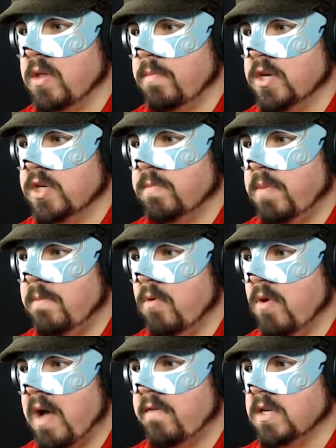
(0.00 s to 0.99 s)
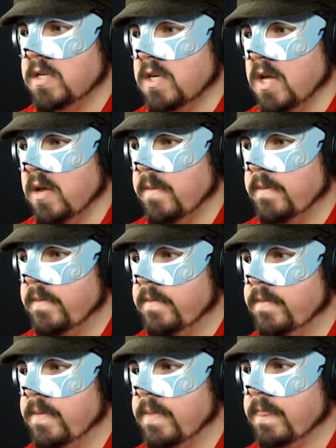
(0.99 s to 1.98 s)
a bunch of people having to...
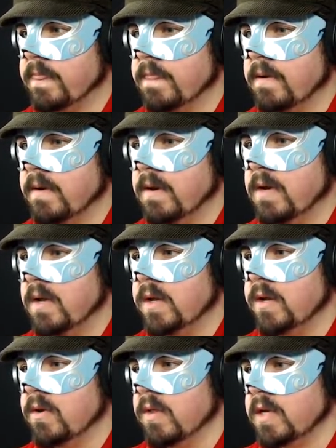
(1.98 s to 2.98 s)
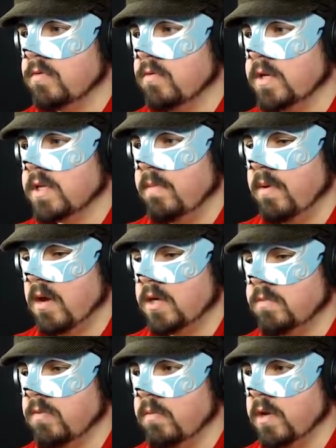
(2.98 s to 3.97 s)
God, that's risky, but I
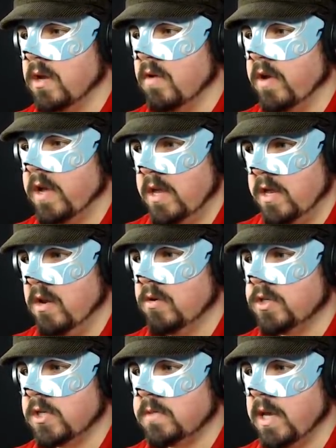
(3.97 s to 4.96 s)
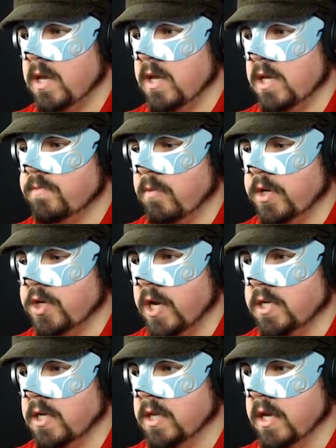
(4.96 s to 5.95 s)
should probably go for it. Logic speaking, he's probably
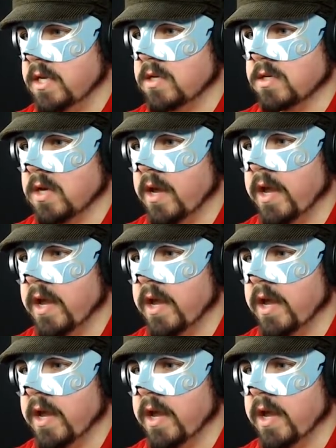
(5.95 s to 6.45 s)
chasing these, because